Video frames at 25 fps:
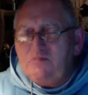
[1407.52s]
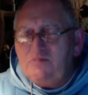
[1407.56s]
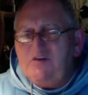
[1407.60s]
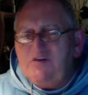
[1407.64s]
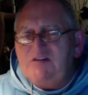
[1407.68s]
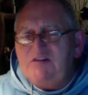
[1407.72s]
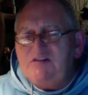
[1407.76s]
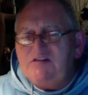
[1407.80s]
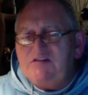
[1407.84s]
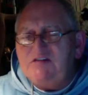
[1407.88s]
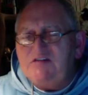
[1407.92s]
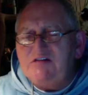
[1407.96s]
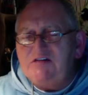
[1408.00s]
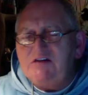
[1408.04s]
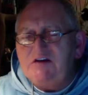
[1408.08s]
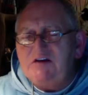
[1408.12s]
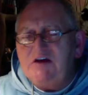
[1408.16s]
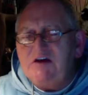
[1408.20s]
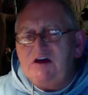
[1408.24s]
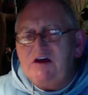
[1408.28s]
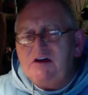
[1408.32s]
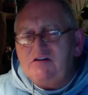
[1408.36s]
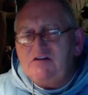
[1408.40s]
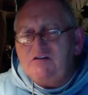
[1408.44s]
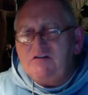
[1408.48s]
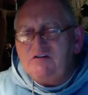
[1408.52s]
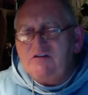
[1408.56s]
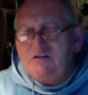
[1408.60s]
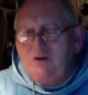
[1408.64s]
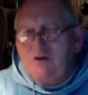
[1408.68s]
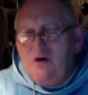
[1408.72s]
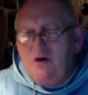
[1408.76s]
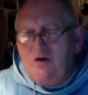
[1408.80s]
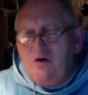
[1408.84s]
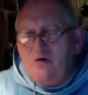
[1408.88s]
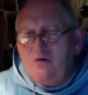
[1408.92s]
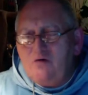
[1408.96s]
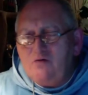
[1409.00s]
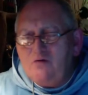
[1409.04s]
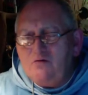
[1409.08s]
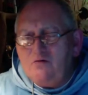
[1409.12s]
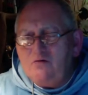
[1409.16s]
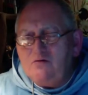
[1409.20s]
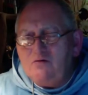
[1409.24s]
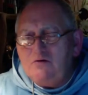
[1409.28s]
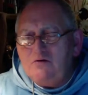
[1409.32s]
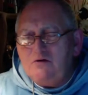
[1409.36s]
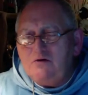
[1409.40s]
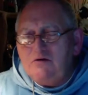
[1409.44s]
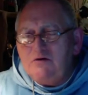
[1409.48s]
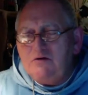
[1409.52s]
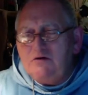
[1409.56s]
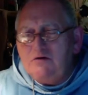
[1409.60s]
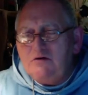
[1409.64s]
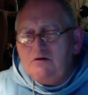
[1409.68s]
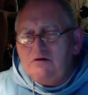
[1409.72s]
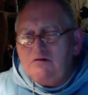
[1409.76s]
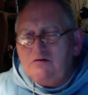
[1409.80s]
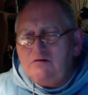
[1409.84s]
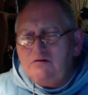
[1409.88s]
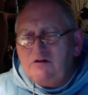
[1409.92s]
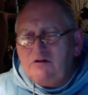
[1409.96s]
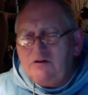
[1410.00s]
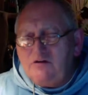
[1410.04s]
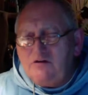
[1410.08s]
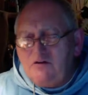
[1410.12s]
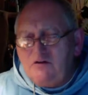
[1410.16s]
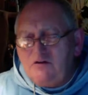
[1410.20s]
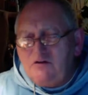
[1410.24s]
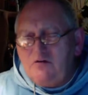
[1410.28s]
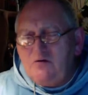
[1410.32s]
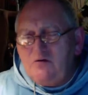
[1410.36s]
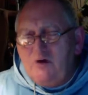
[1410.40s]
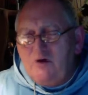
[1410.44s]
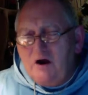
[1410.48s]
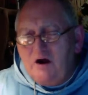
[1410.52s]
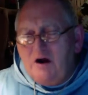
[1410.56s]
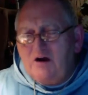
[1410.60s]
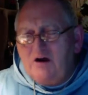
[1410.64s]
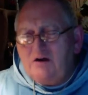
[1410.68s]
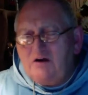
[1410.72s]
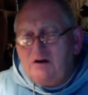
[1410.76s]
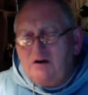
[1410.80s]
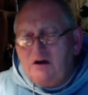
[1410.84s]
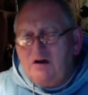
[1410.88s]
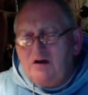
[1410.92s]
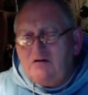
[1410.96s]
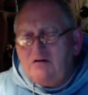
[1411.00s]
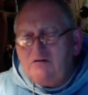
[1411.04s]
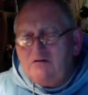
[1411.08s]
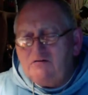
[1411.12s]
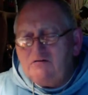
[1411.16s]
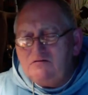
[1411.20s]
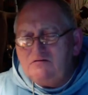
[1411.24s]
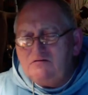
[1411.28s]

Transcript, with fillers: Be still and know that you are love.